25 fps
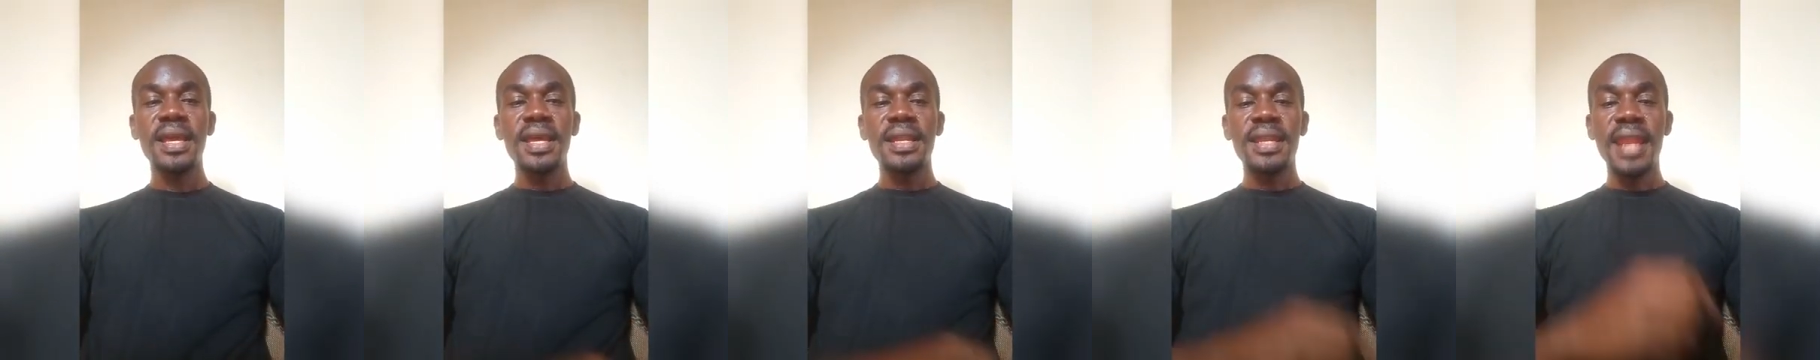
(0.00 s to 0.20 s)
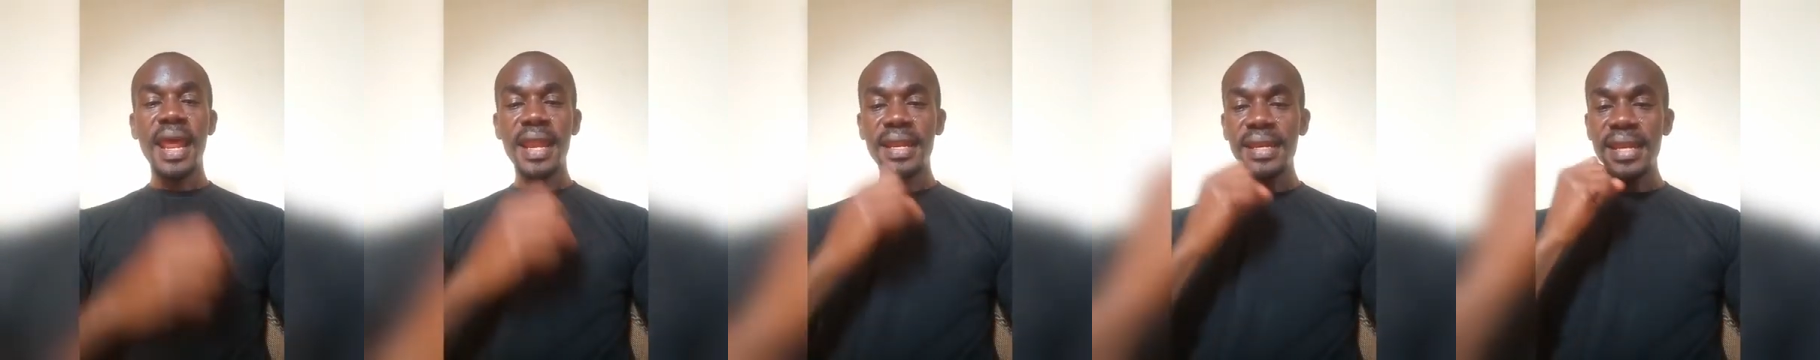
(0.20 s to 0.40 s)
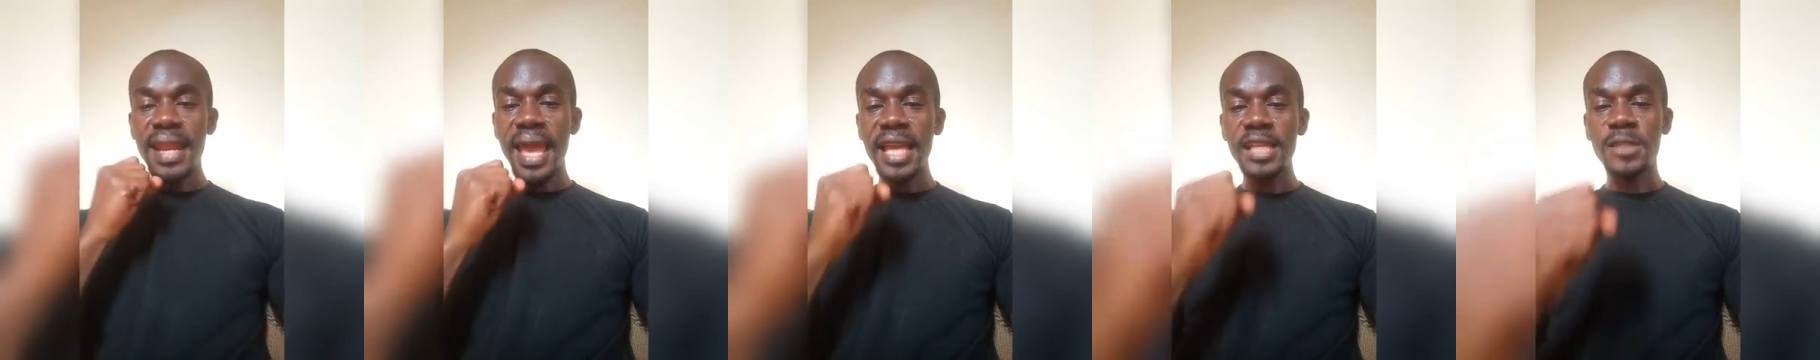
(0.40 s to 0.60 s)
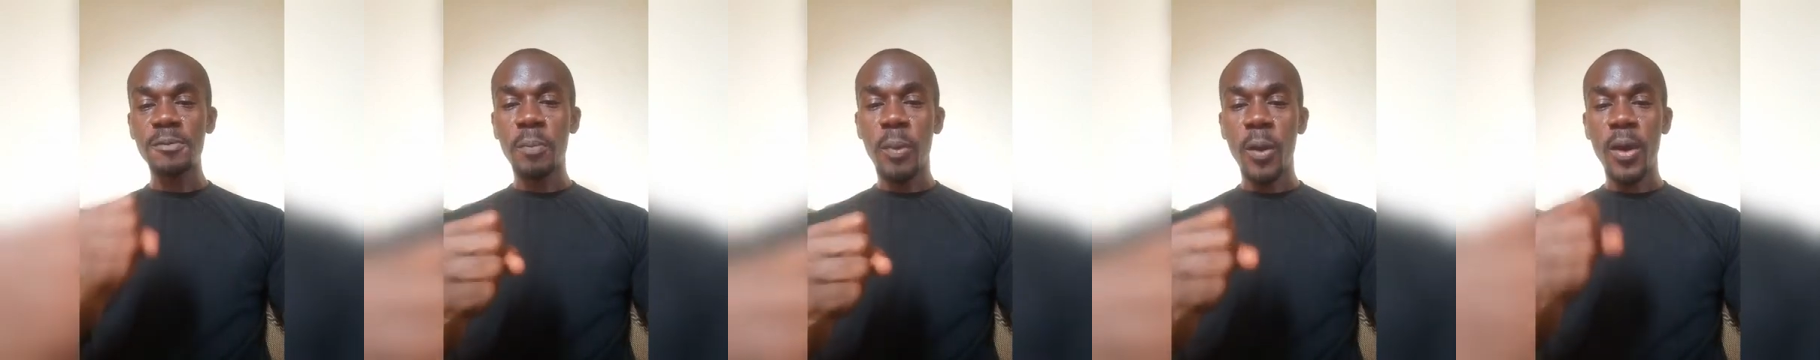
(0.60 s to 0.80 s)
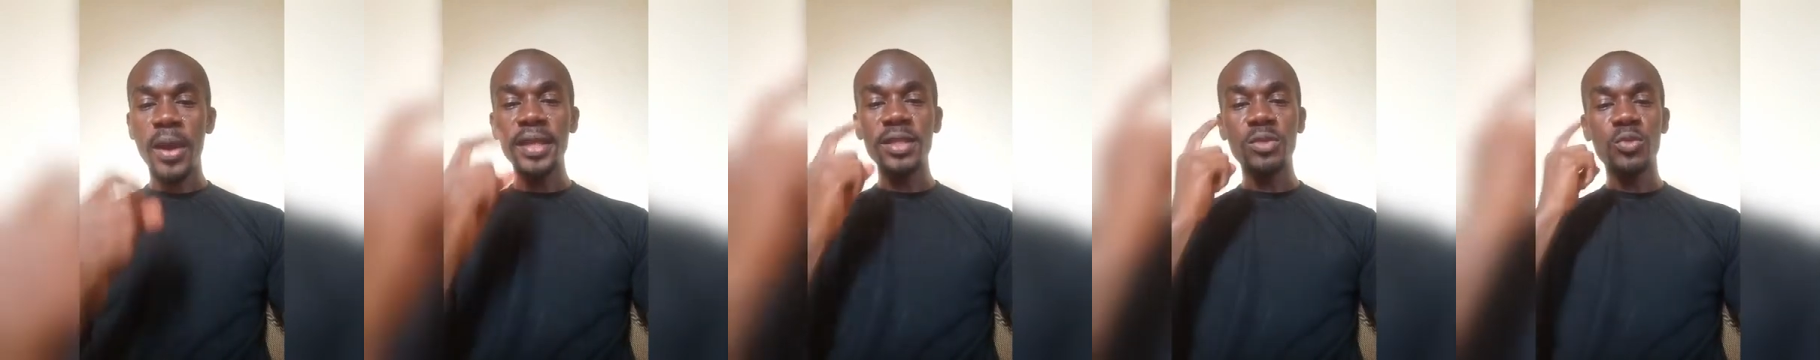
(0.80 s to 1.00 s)
The next
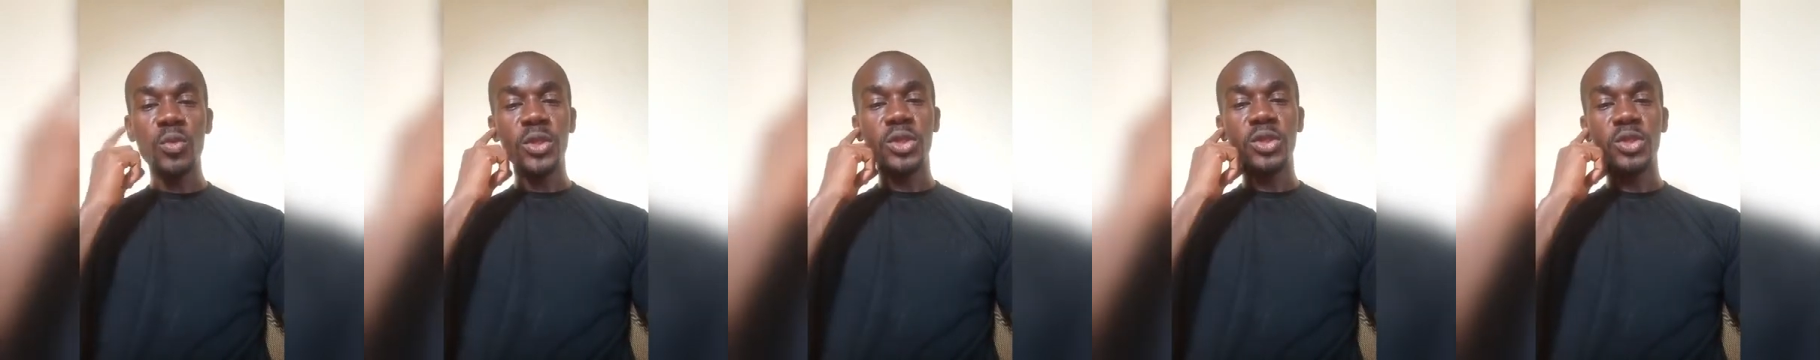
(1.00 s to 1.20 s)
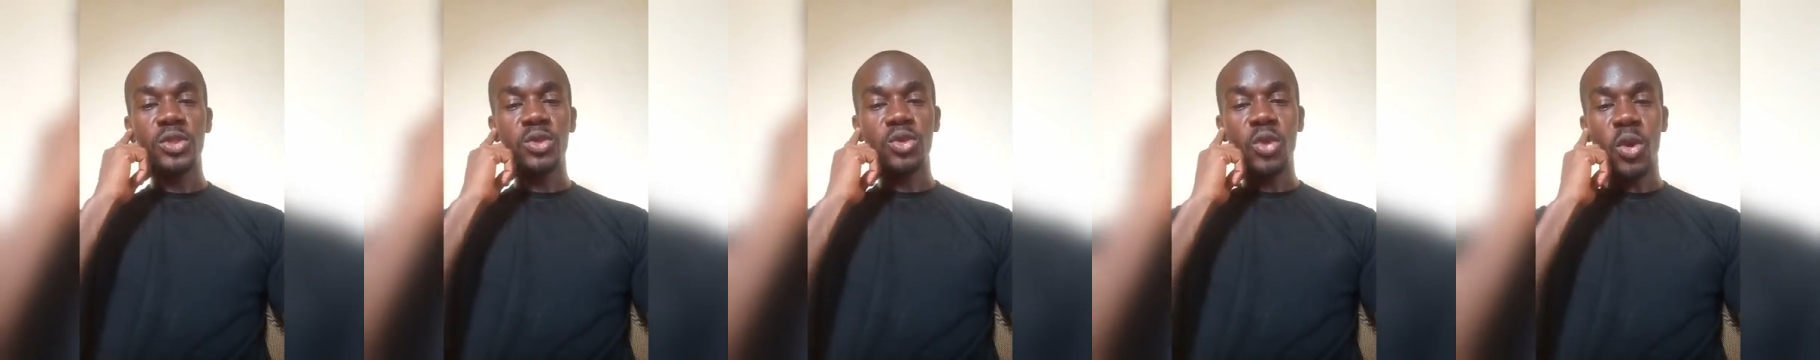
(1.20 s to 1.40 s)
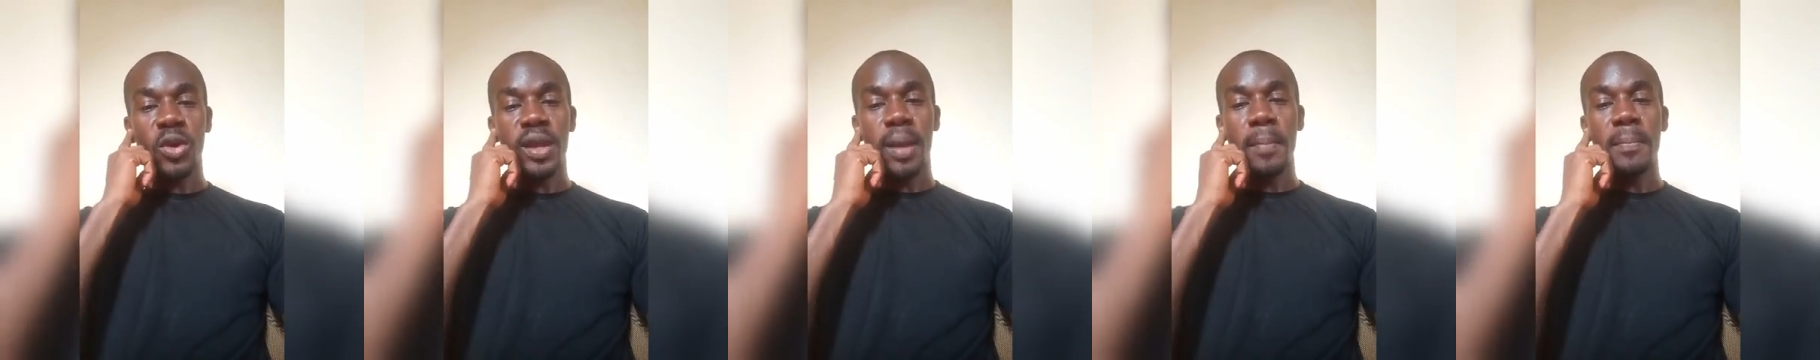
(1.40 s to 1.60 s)
point we should talk